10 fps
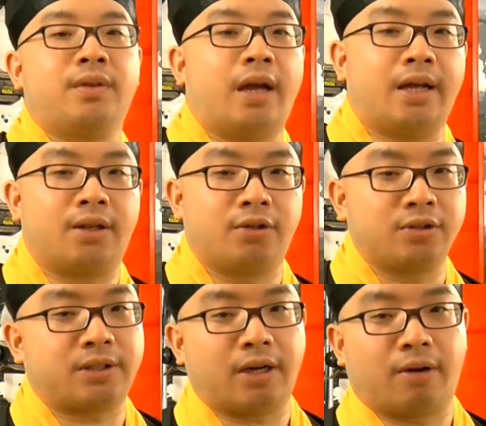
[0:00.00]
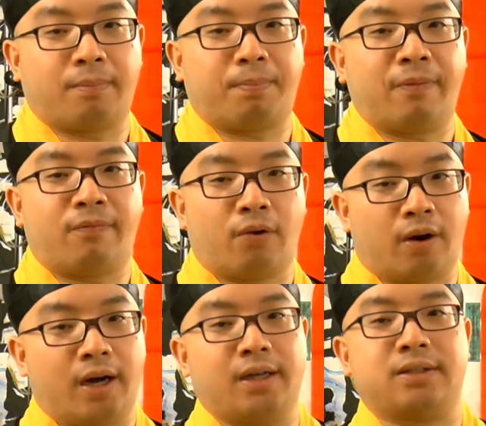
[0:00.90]
and those that are before
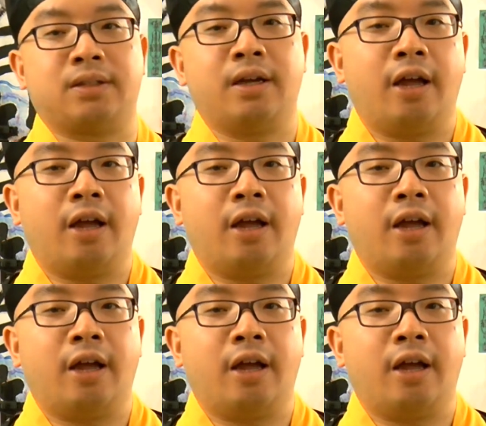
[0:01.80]
us